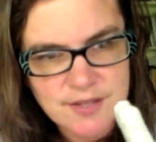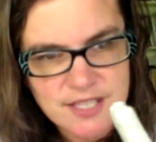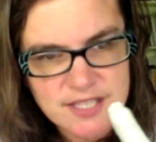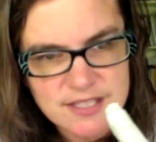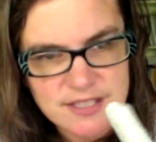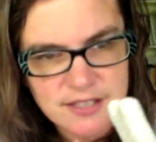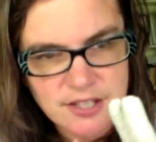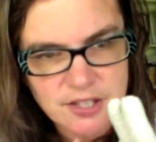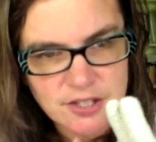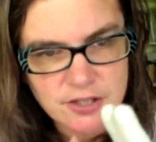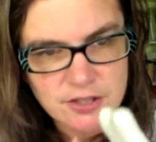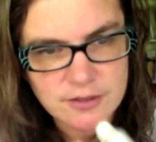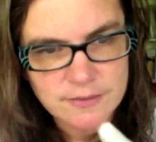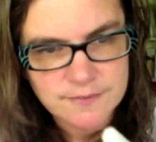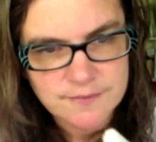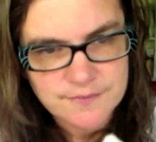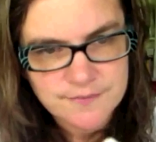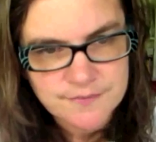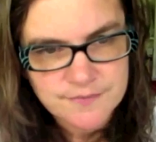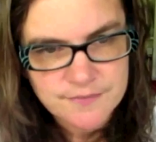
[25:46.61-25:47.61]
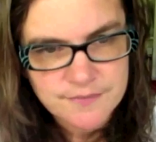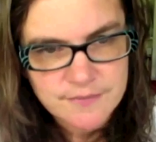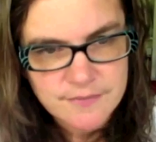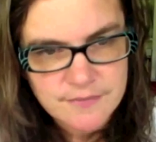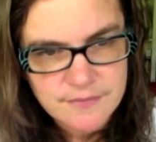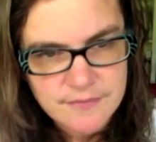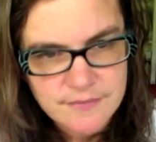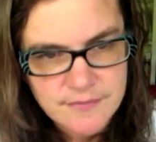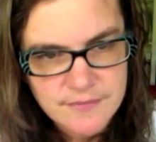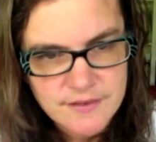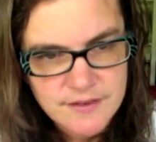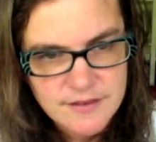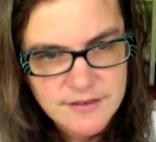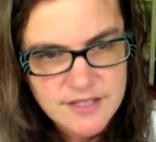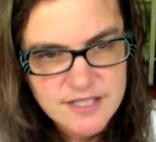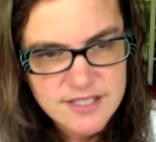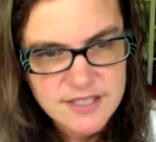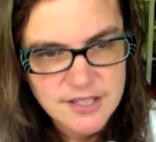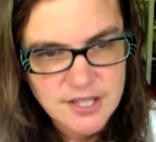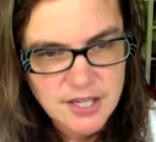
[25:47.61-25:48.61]
these little
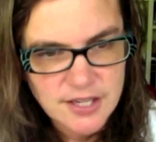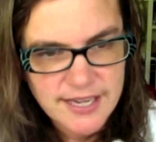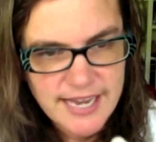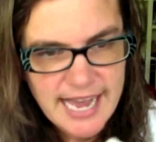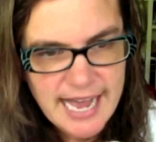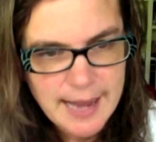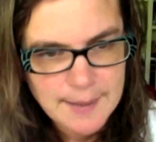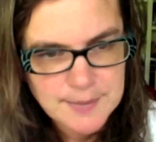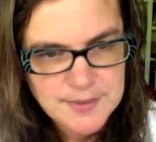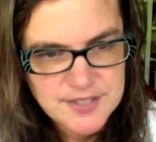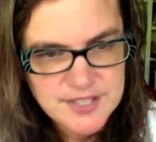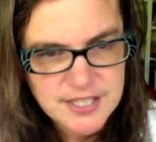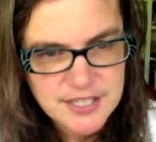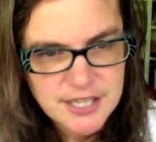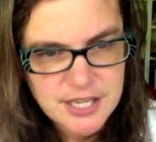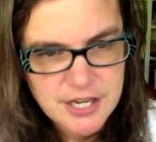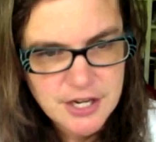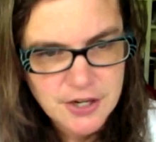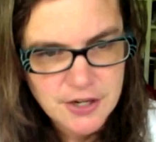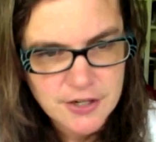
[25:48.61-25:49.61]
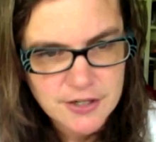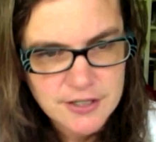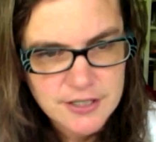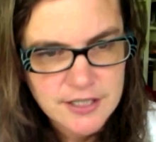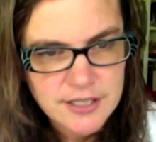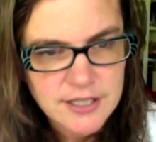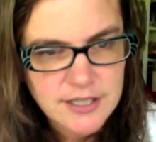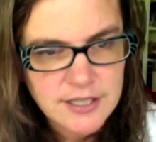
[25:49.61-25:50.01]
gaps in here.